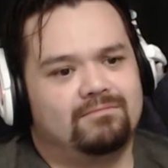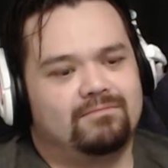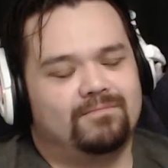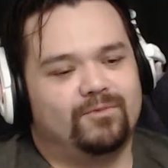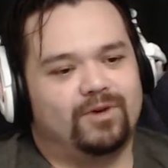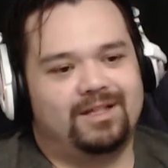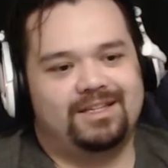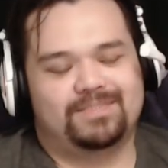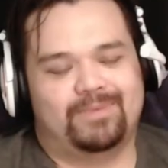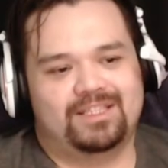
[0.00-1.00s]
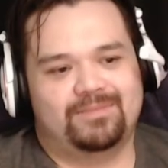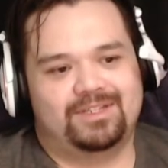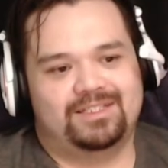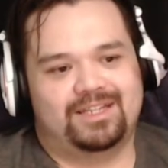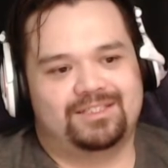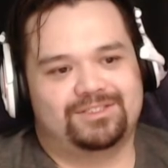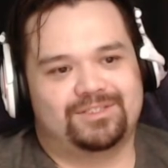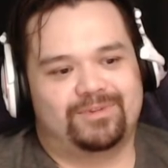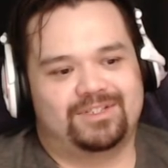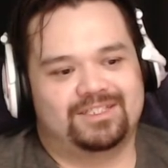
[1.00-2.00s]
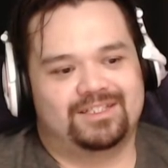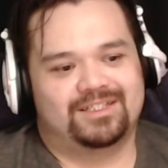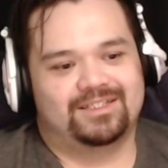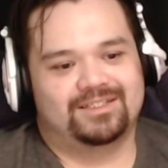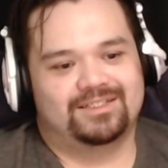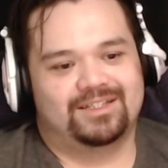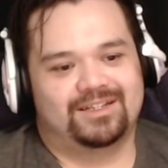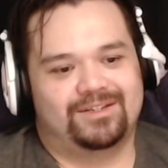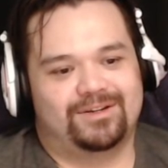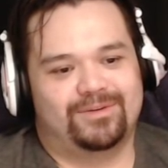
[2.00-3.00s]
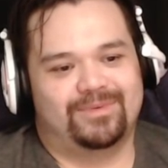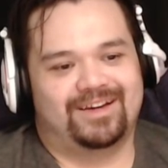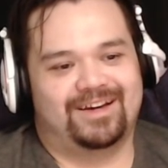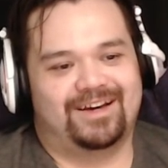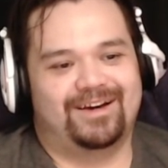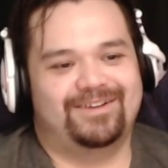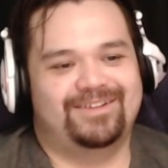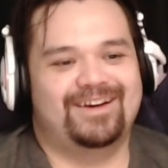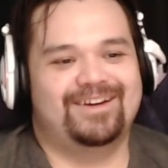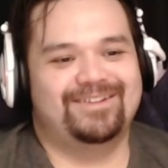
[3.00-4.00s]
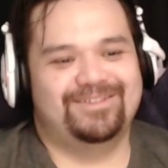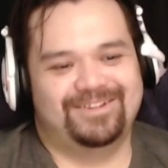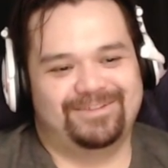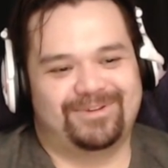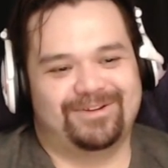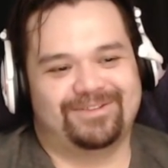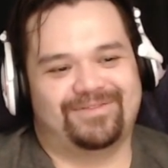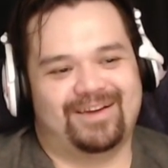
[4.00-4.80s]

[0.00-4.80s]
Well, he's about to be in debt to someone, isn't he? Like, you owe me. Oh no! He broke the family